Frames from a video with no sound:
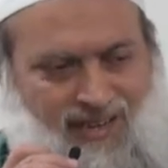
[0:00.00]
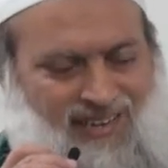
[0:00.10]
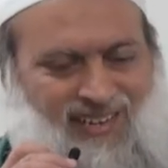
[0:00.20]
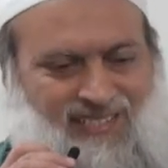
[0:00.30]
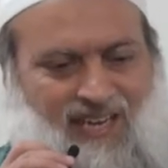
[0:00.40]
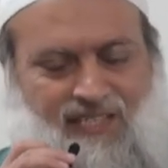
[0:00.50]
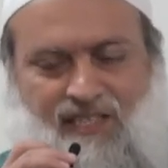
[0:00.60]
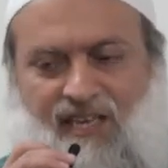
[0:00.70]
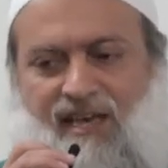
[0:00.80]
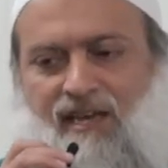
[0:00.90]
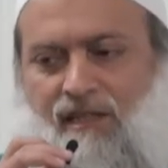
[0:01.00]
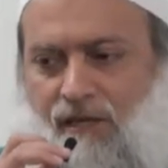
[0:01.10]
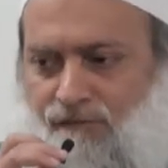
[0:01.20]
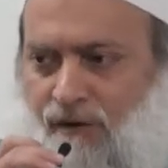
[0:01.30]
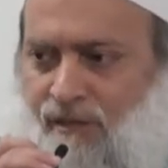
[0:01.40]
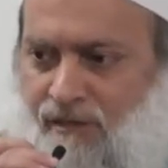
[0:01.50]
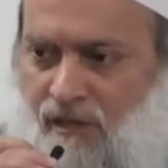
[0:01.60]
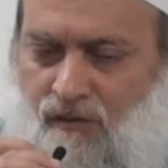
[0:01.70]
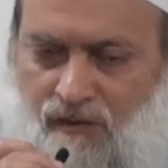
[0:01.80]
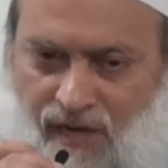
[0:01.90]
That he does not say anything from his
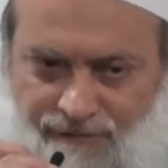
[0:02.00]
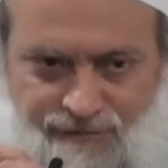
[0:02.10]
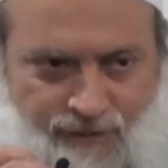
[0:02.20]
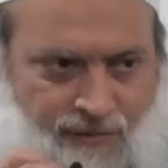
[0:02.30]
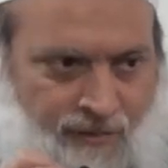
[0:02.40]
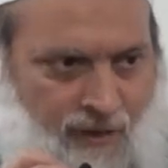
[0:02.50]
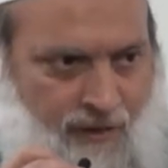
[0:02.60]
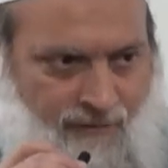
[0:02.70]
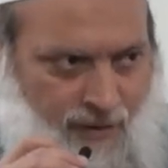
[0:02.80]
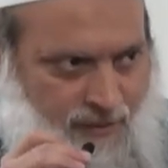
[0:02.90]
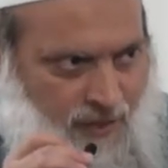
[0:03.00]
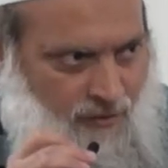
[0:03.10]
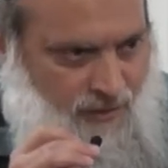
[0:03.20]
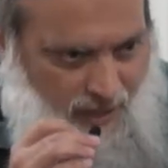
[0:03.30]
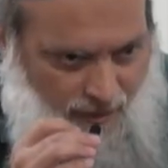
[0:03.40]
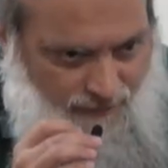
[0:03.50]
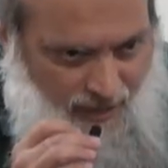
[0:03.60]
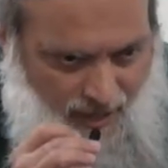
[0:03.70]
own nafs, from his own self,